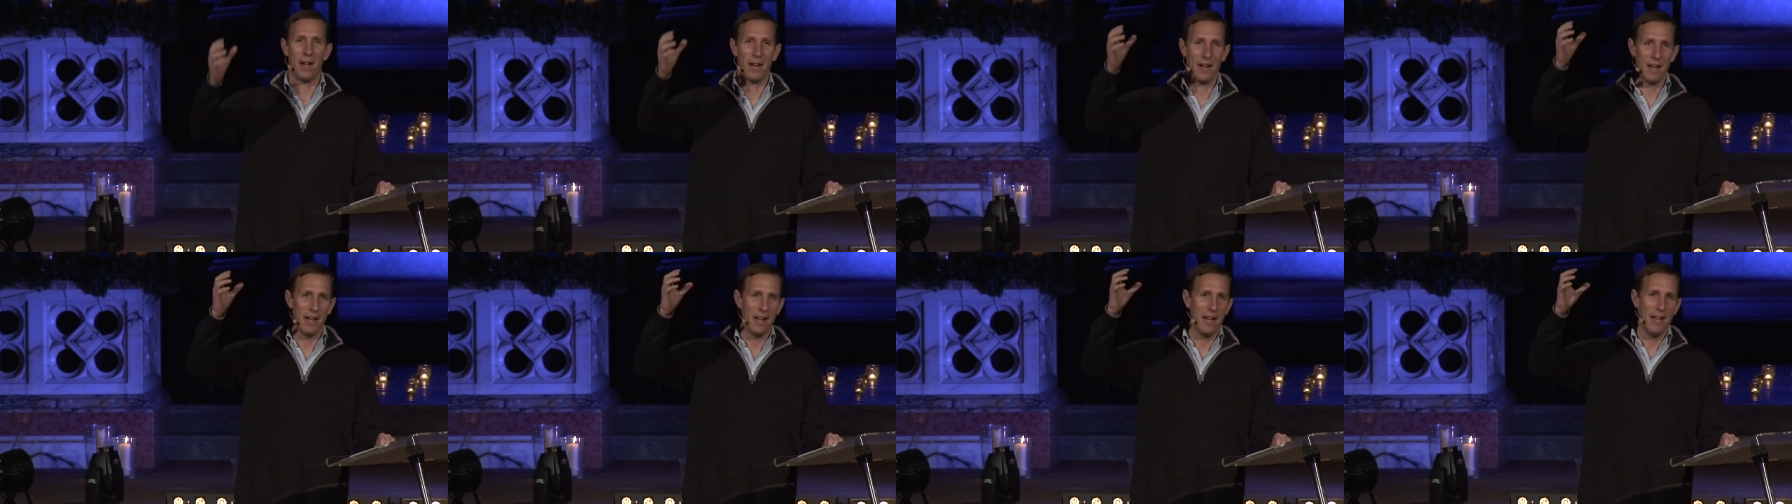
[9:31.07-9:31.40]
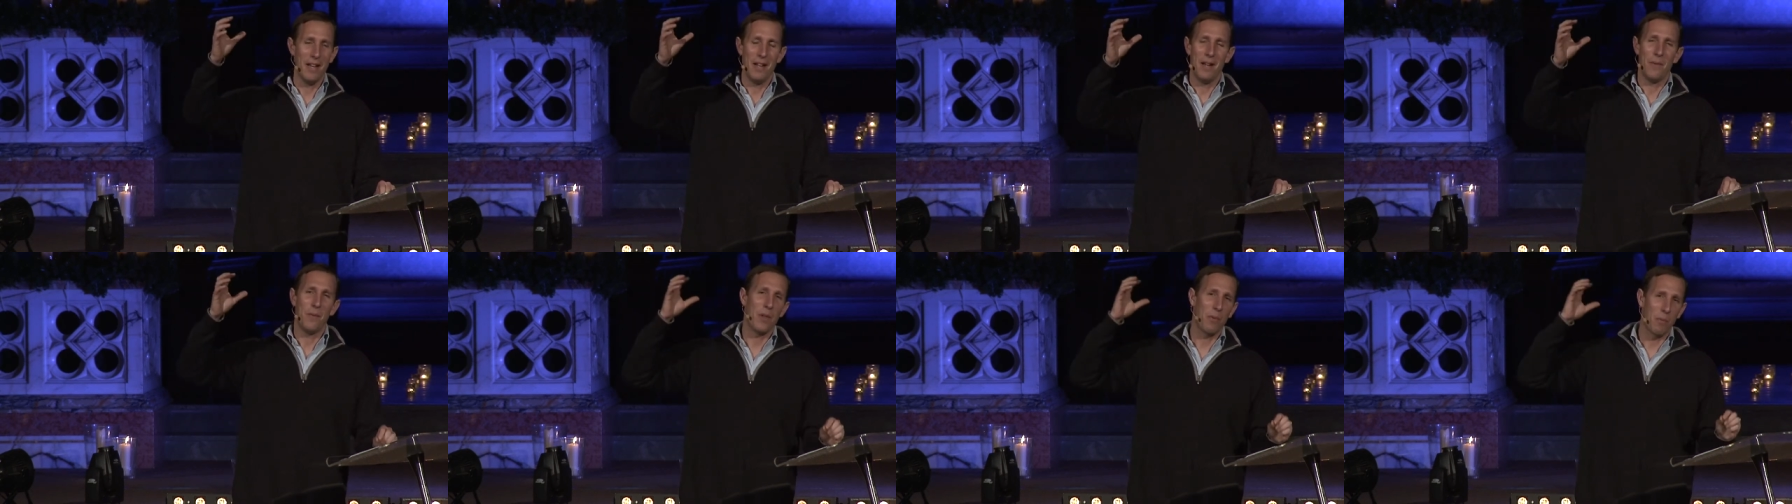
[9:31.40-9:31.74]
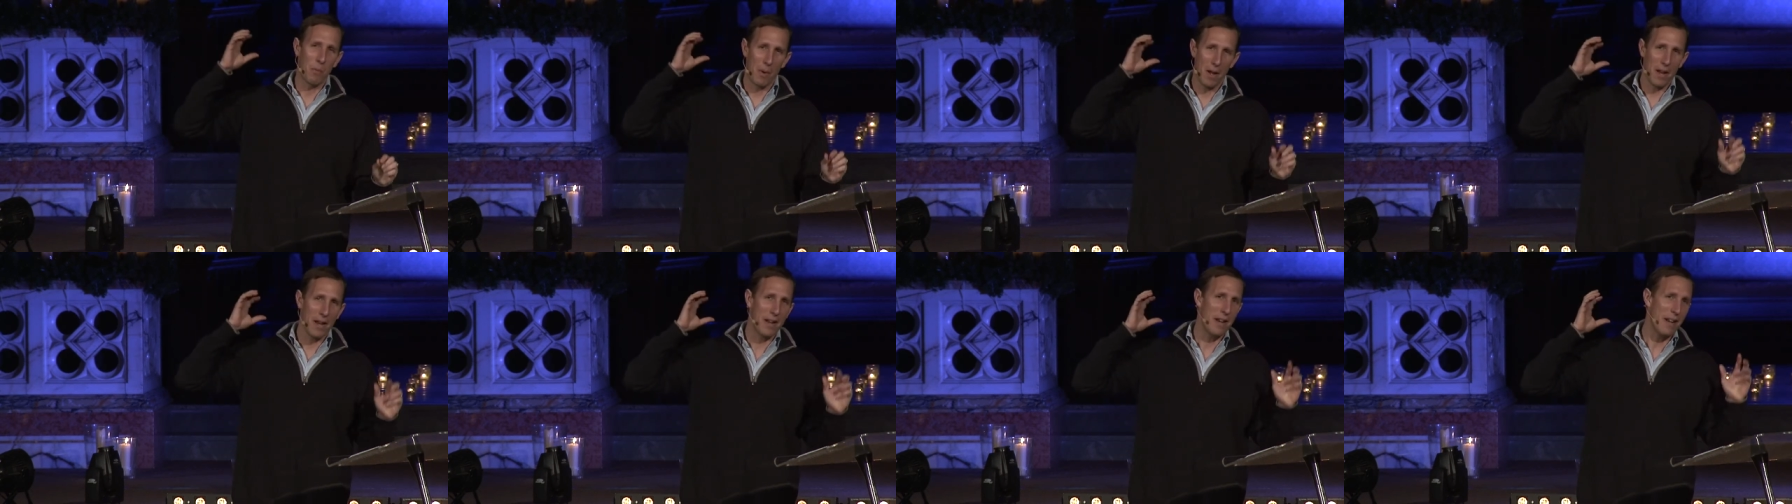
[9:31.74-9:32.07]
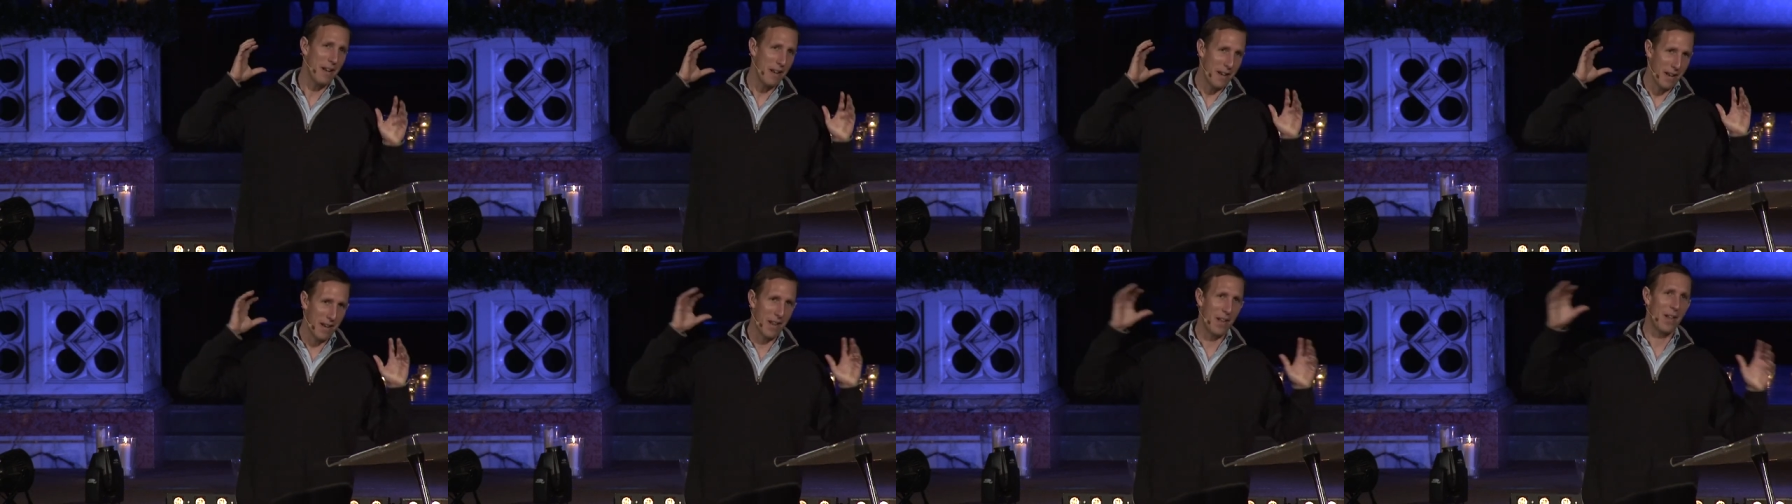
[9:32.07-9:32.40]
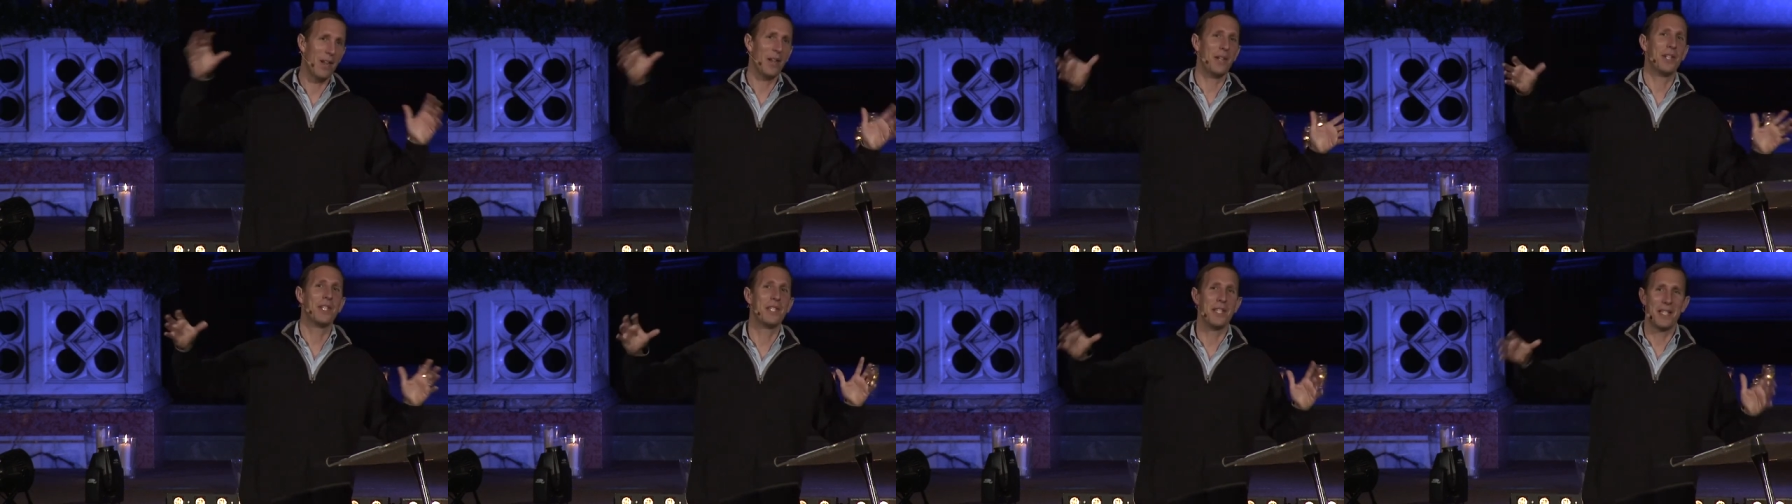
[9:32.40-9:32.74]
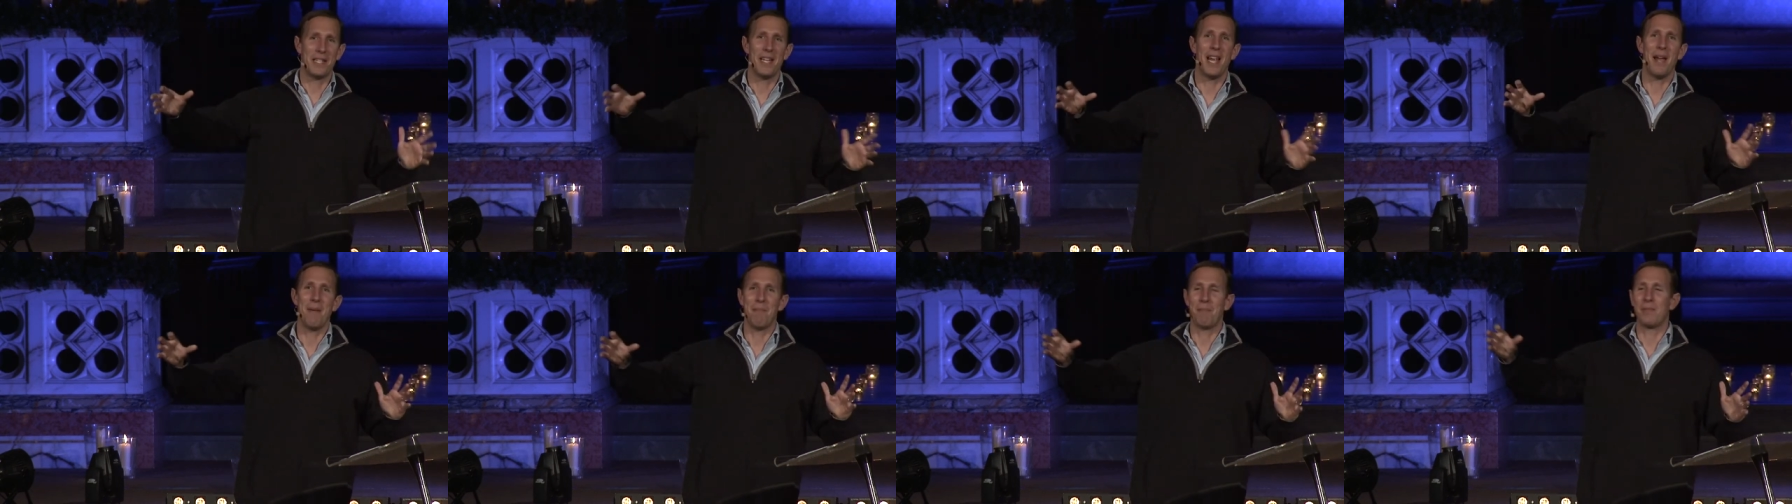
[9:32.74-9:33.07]
and with one last
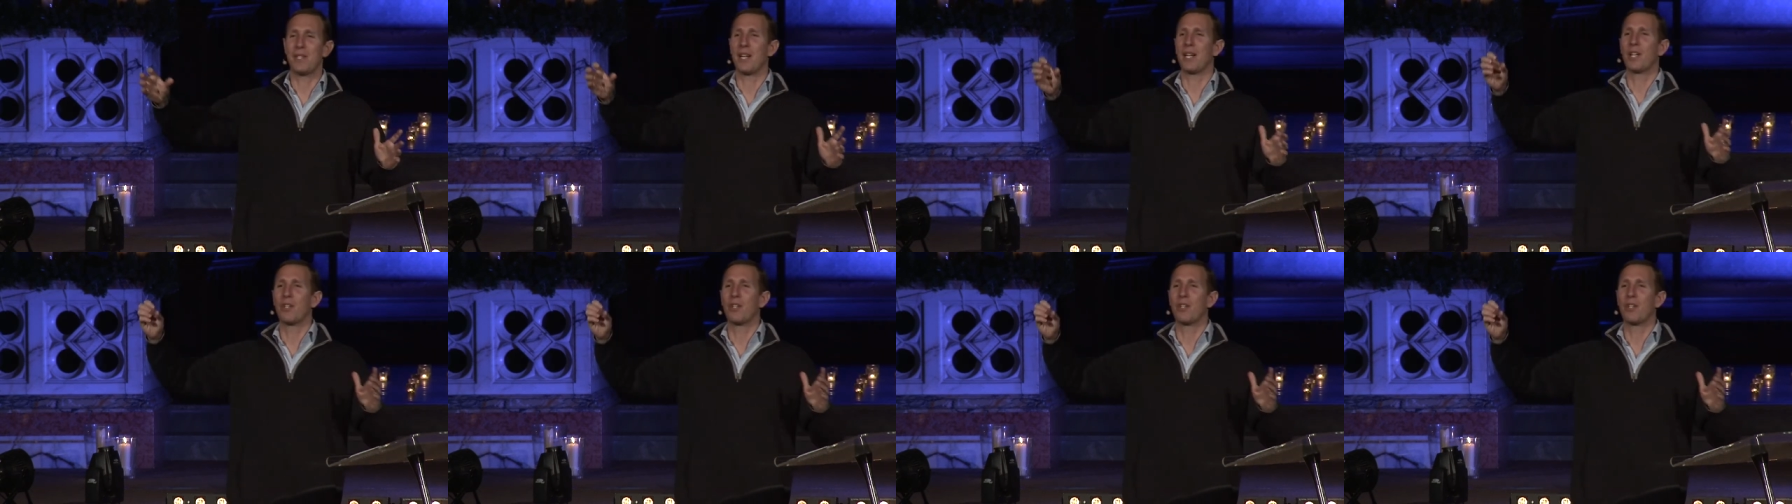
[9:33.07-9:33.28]
attempt,